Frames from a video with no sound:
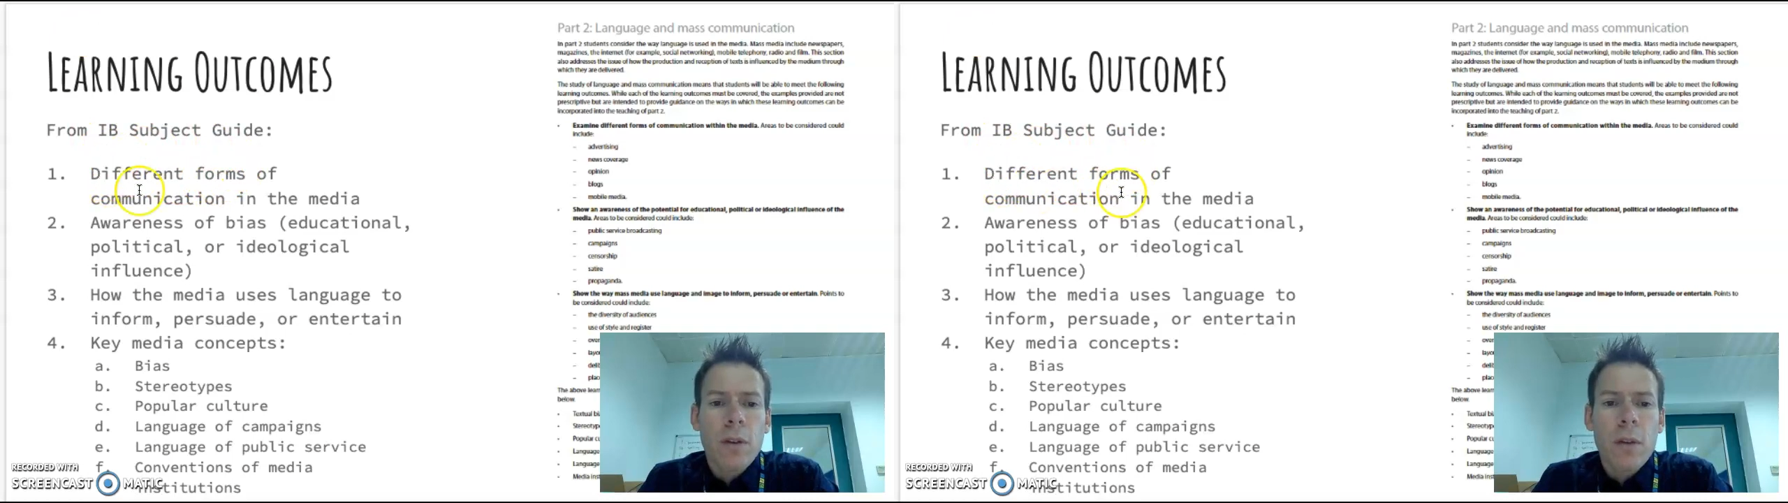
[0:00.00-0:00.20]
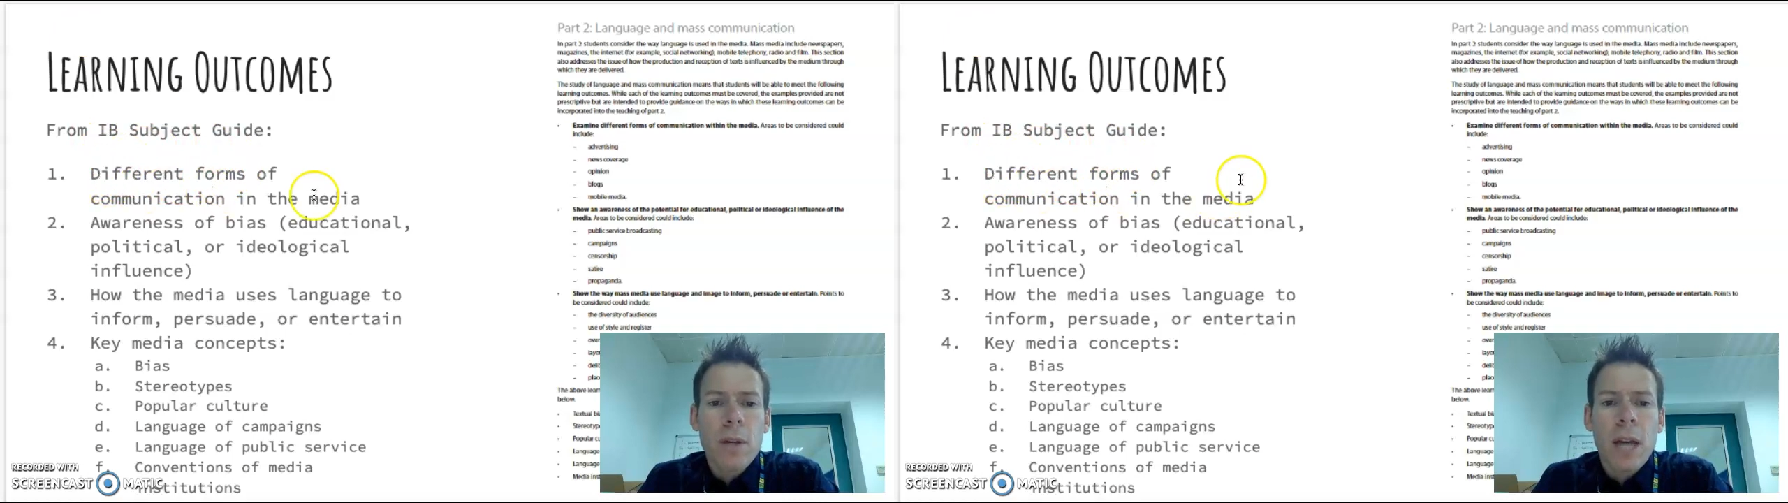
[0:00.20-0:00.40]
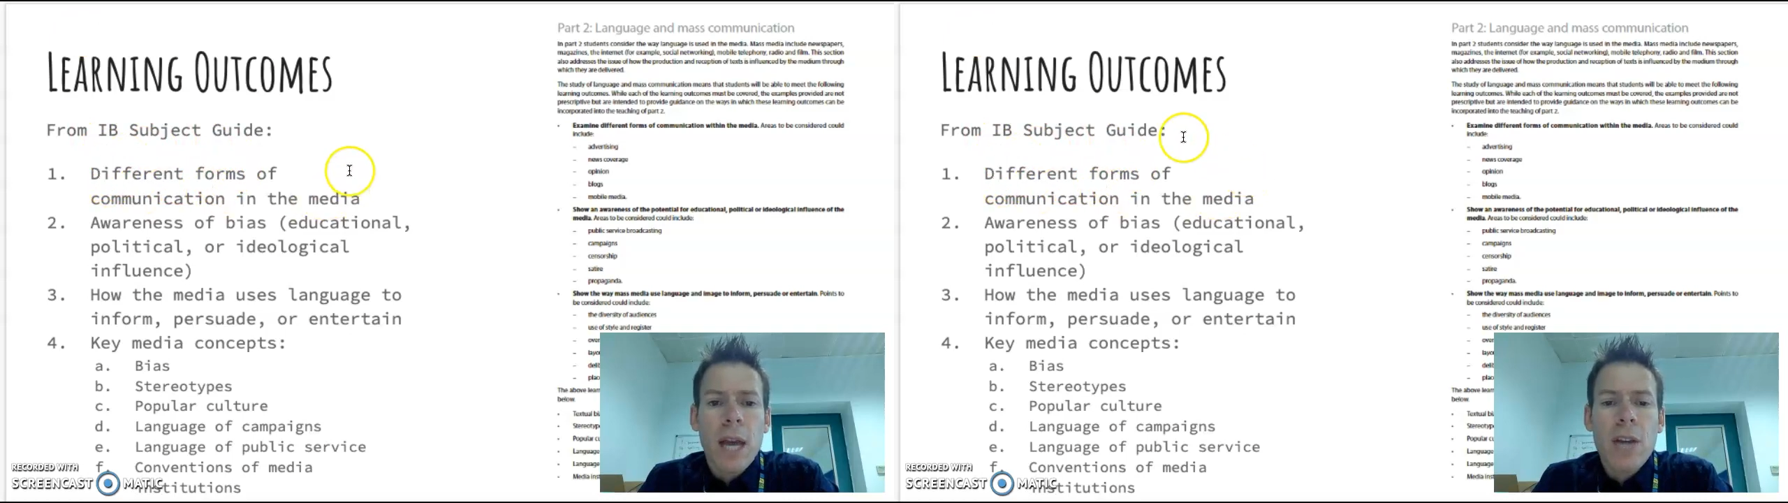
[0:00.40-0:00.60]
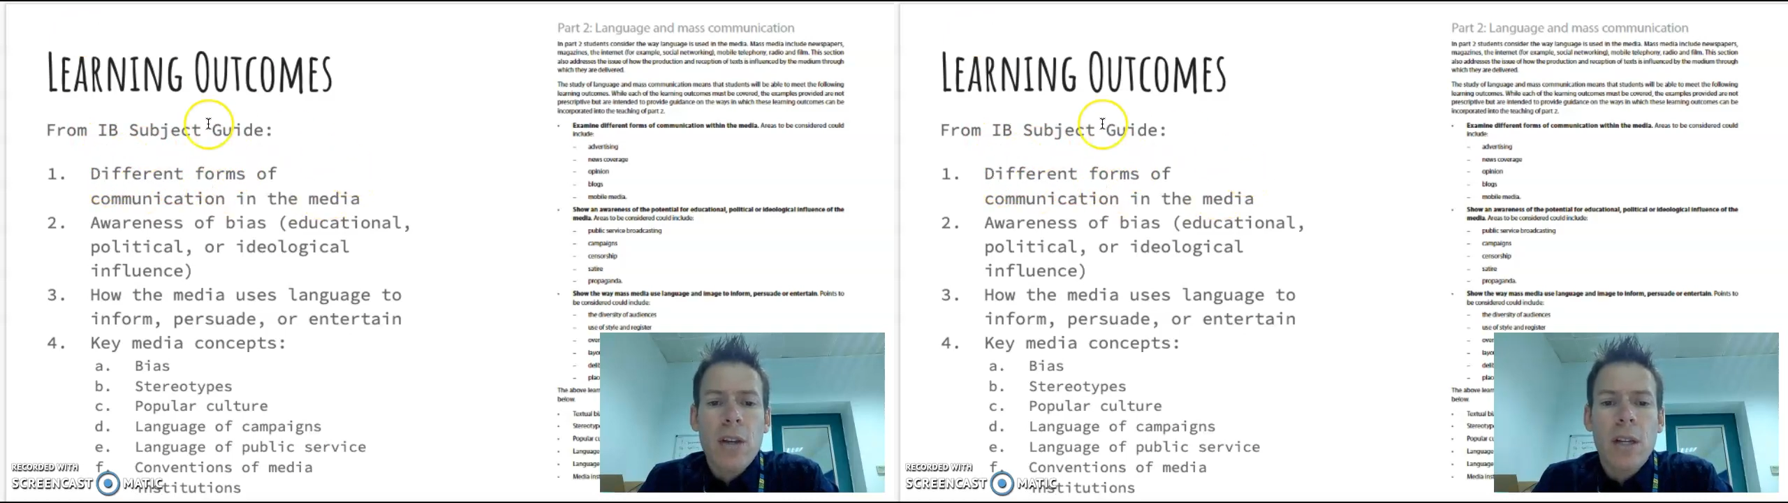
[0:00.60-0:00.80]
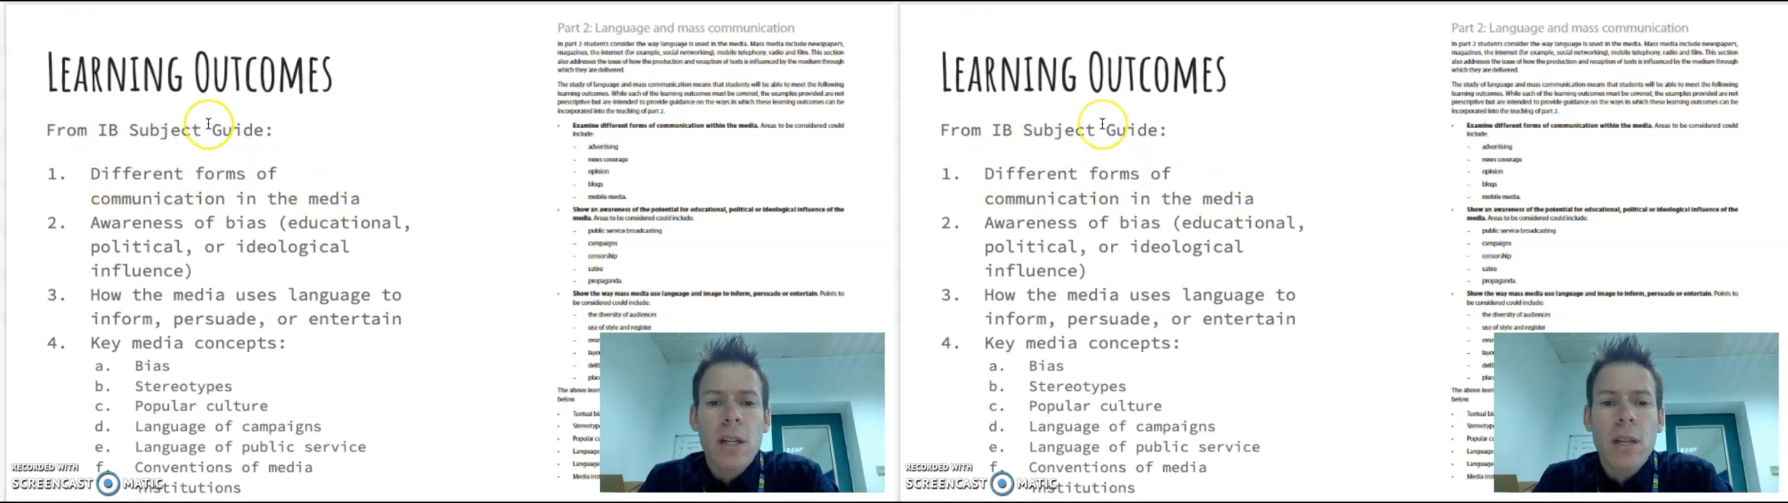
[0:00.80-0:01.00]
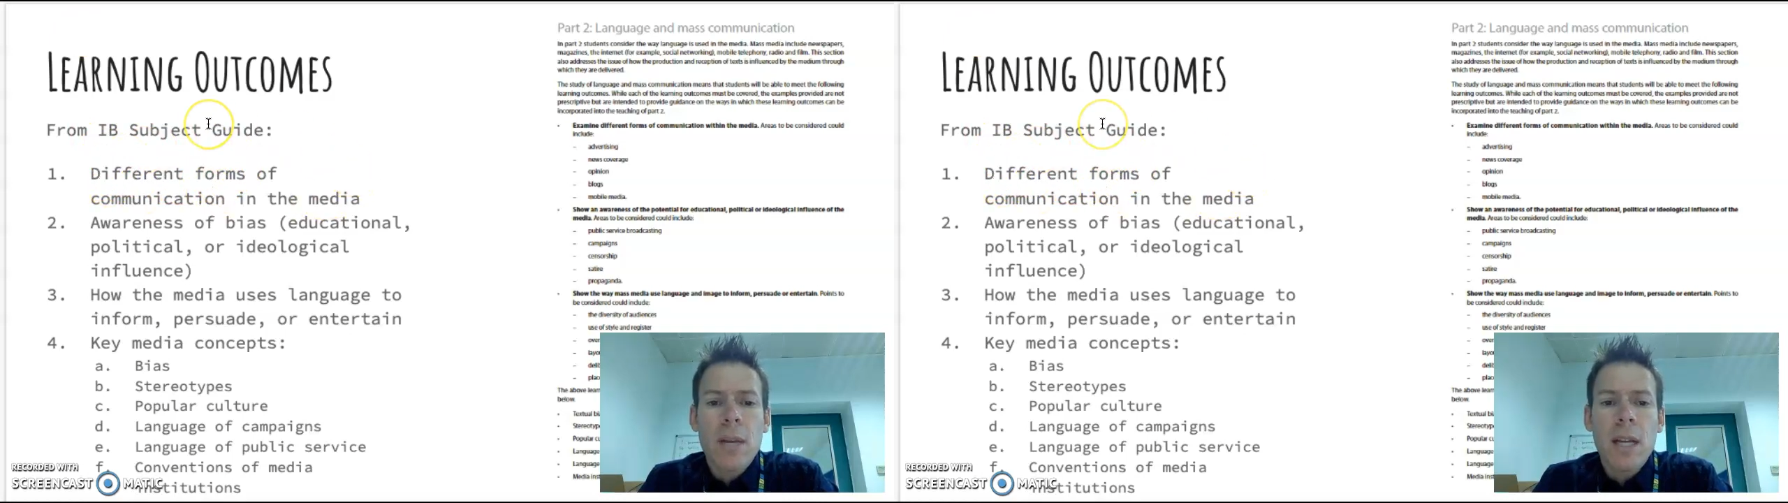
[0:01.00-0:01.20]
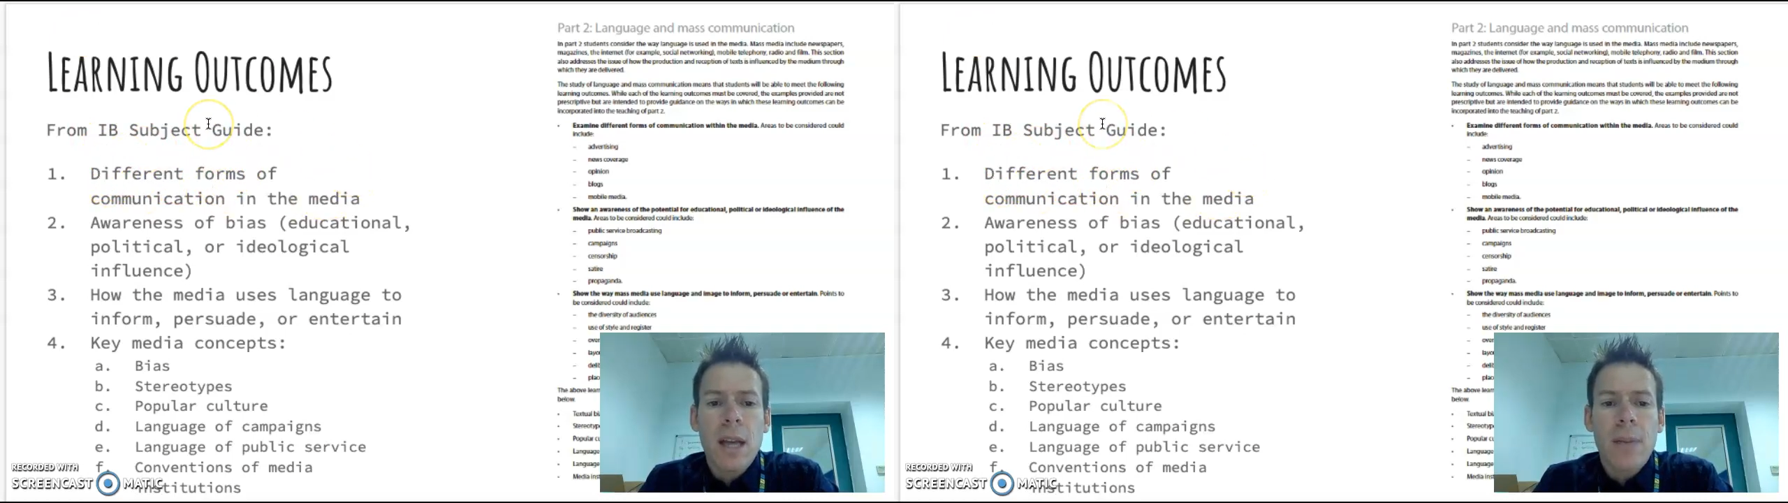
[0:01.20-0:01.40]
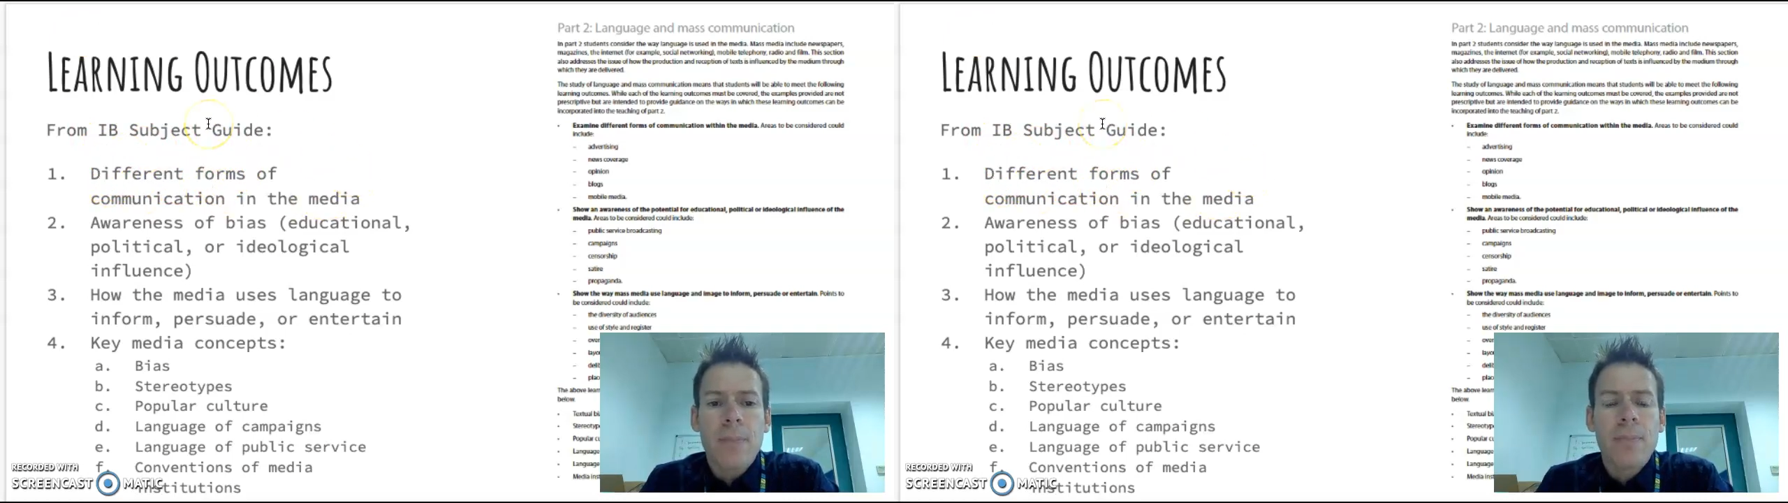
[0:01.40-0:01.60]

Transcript: communication in the media,